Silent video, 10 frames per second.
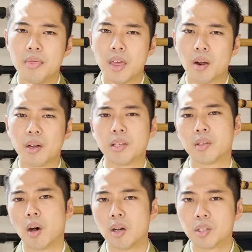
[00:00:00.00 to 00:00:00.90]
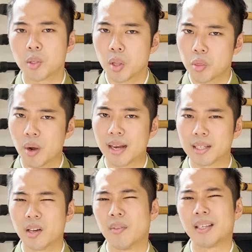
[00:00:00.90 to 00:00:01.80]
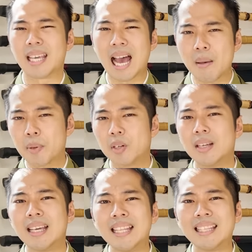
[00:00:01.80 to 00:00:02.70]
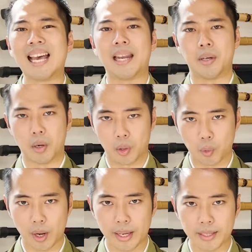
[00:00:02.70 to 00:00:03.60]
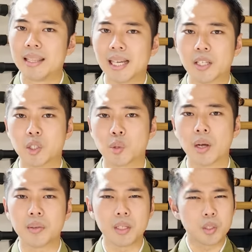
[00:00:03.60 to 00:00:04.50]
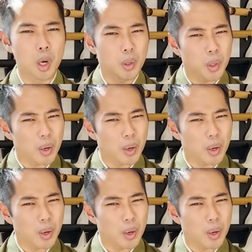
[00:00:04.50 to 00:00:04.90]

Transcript: There is also the threat of the Capital Inland Earthquake that could strike the Tokyo